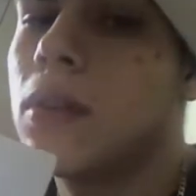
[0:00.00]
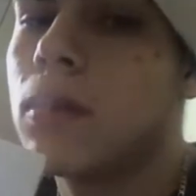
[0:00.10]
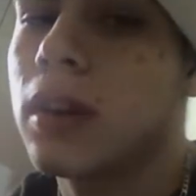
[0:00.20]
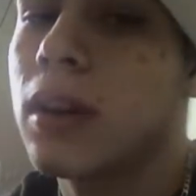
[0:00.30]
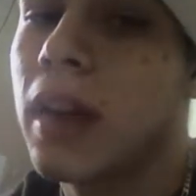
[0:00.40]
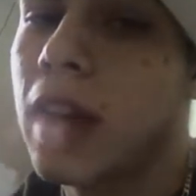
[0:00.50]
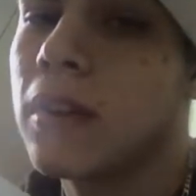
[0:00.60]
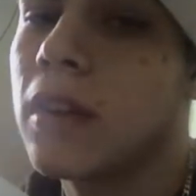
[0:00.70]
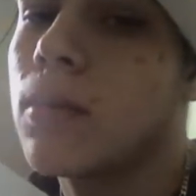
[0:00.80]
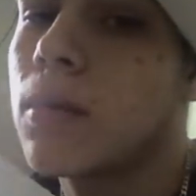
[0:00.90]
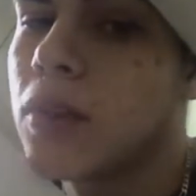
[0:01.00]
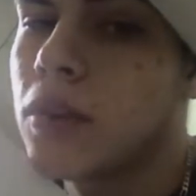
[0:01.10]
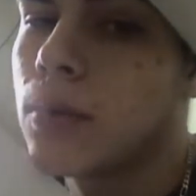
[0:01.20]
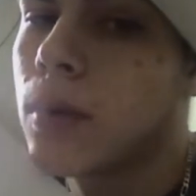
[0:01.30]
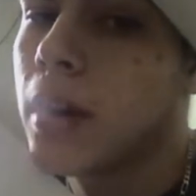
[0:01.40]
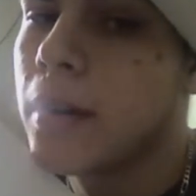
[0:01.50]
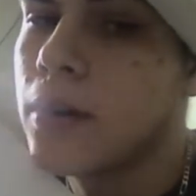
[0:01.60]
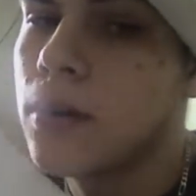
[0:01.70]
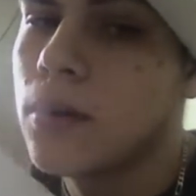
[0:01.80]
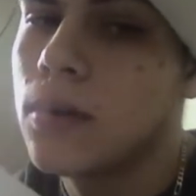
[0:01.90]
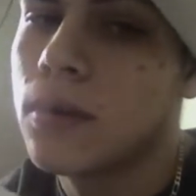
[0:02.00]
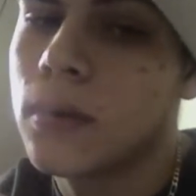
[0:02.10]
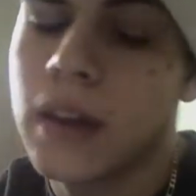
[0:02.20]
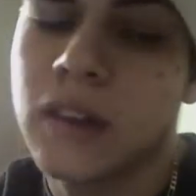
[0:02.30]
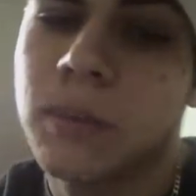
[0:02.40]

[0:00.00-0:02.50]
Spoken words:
You go into Galactic, which is where you get a